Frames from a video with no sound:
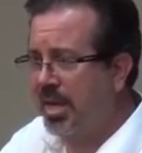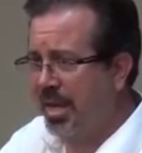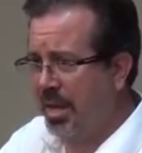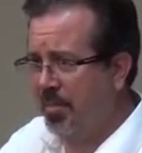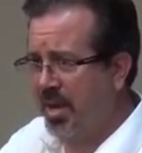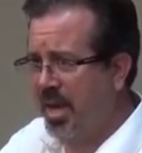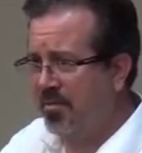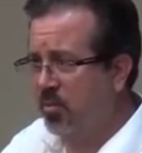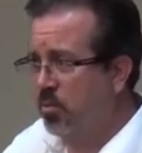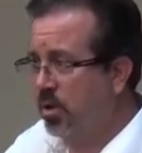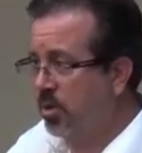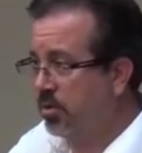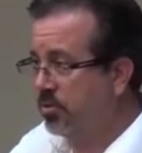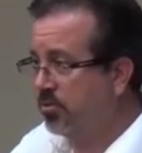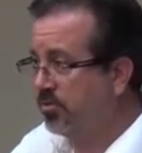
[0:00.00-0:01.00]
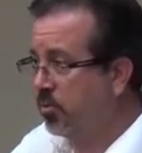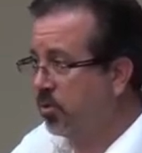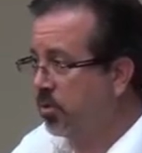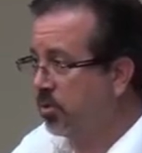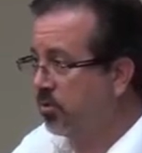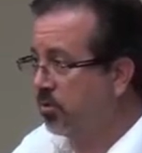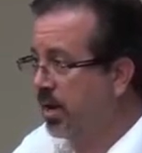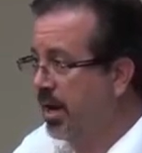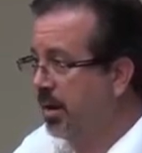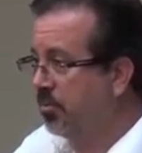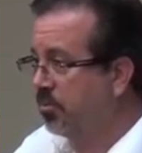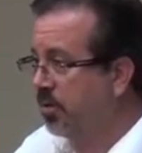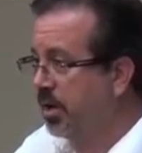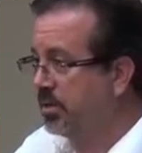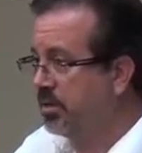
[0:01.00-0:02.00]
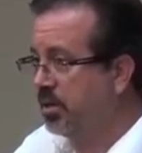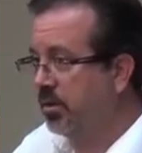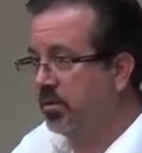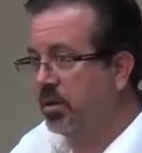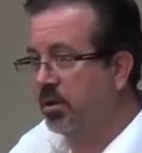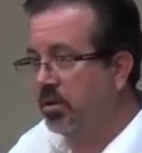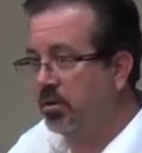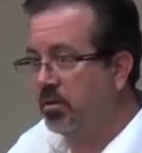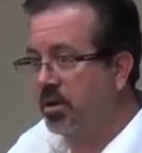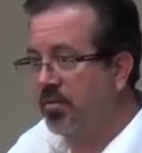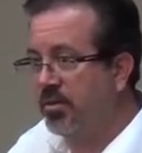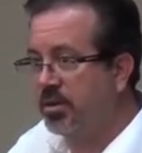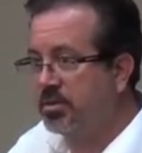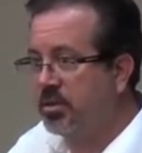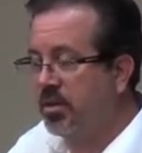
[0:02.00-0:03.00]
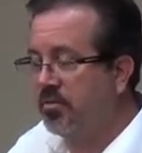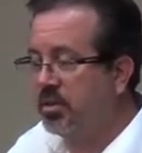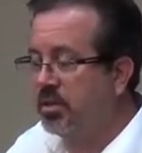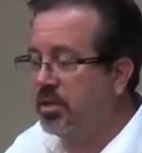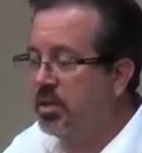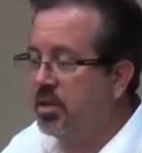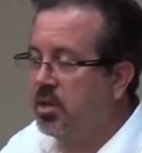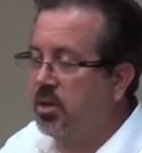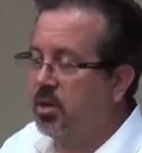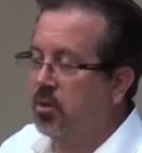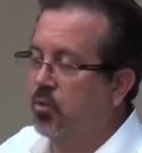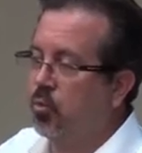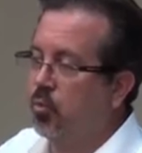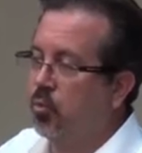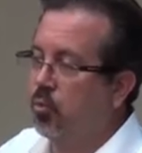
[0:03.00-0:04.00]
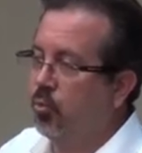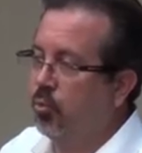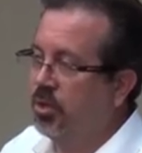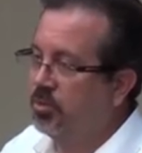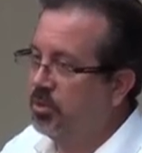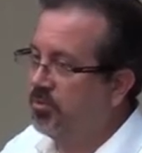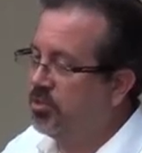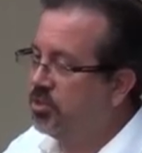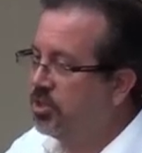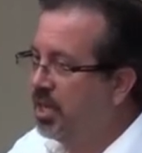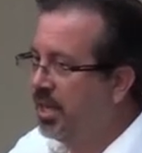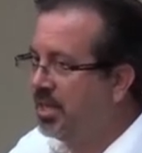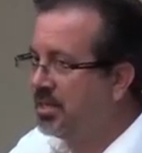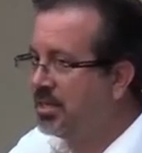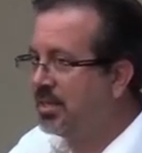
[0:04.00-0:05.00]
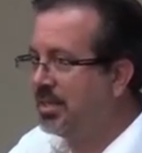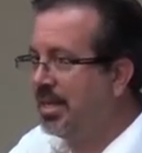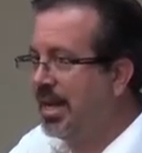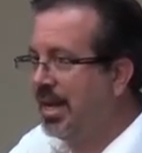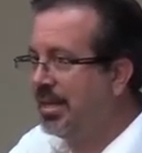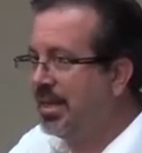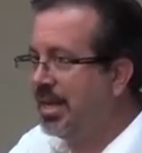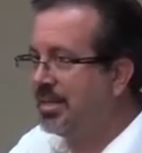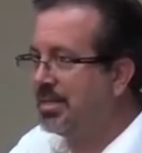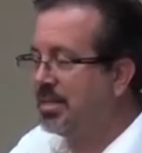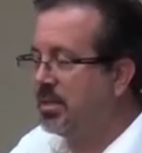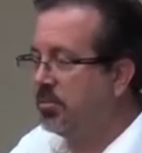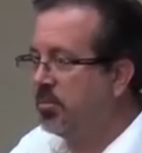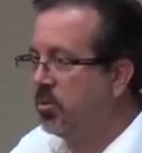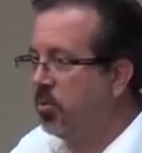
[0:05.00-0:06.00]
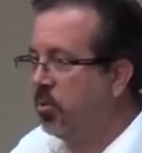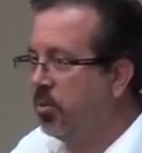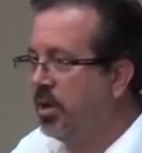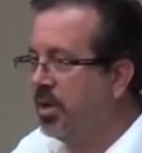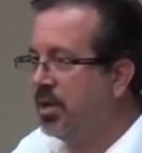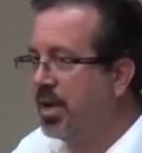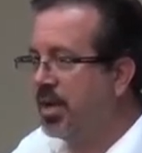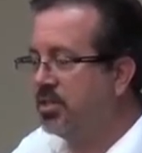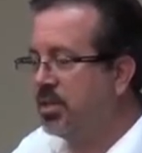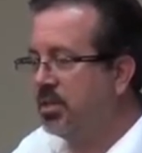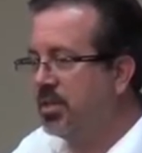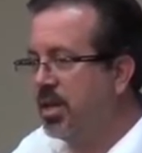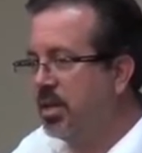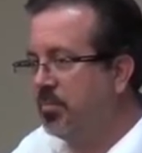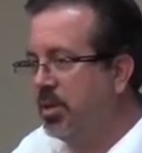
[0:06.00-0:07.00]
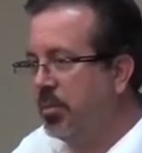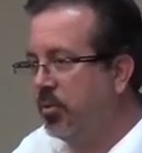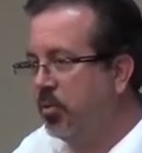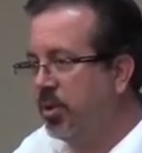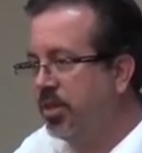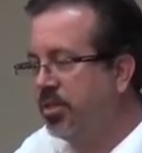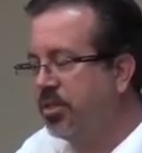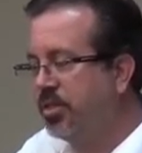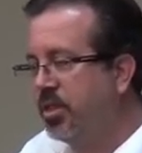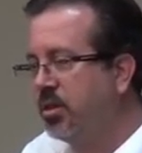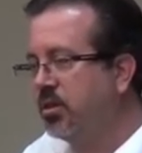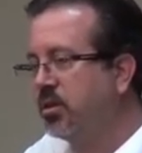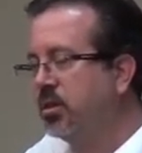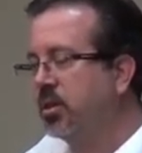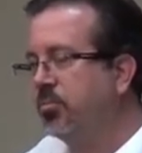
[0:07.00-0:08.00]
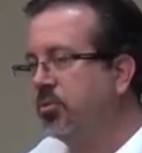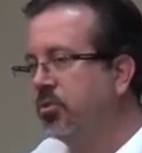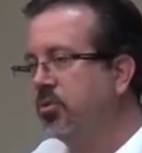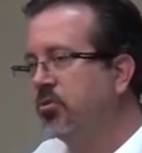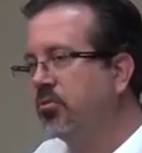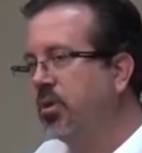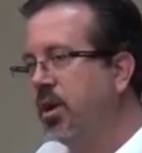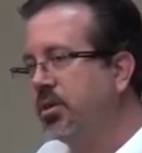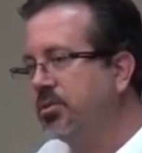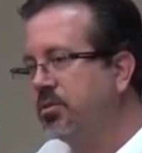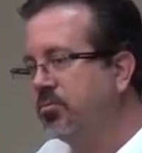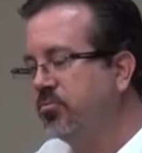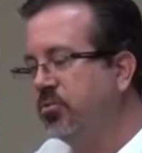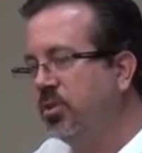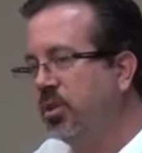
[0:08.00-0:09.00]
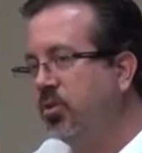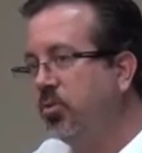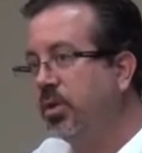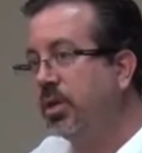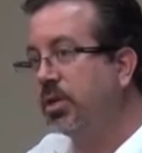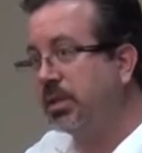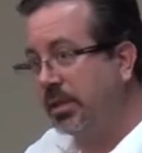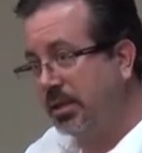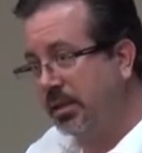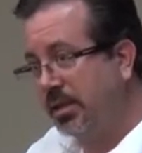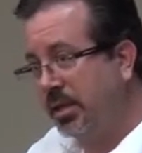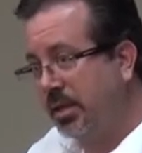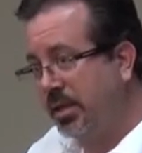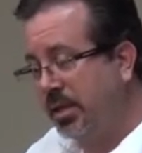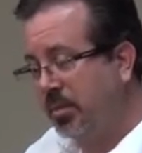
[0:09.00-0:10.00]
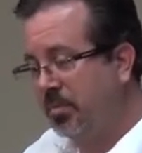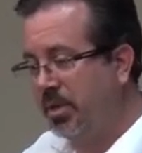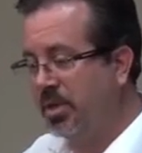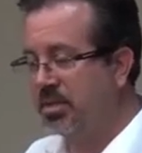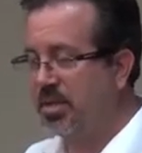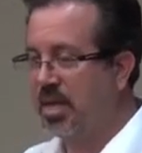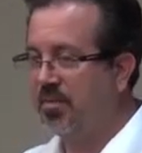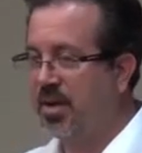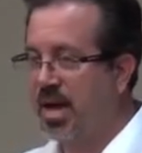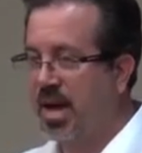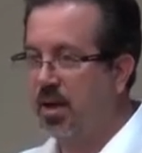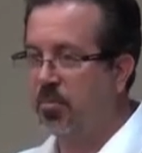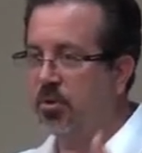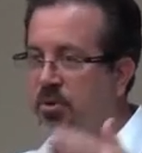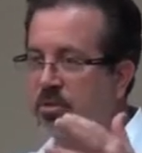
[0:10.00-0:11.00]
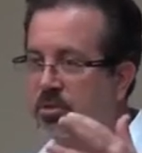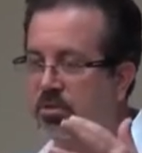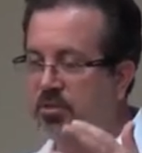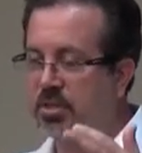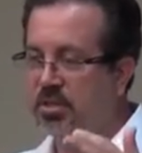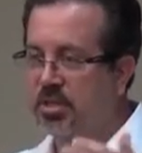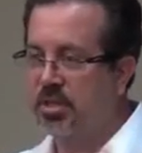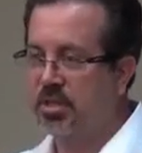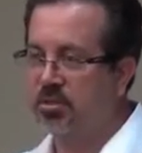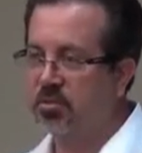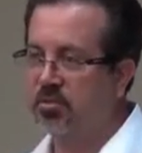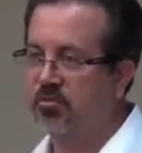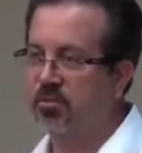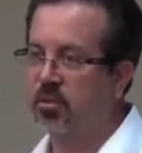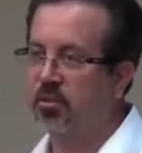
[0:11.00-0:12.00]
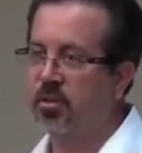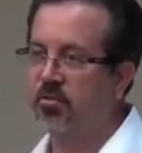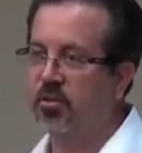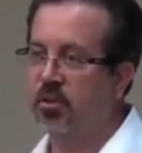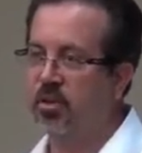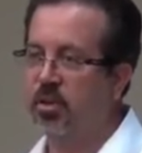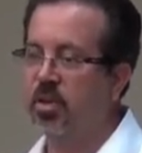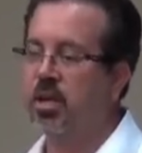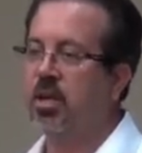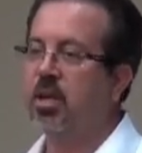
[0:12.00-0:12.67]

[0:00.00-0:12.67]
and by having one of those 4 CRAB criteria or evidence of it. Recently, we've changed the guidelines a little bit where we can actually take people we think are going to progress really quickly because they have high burdens of disease or very, very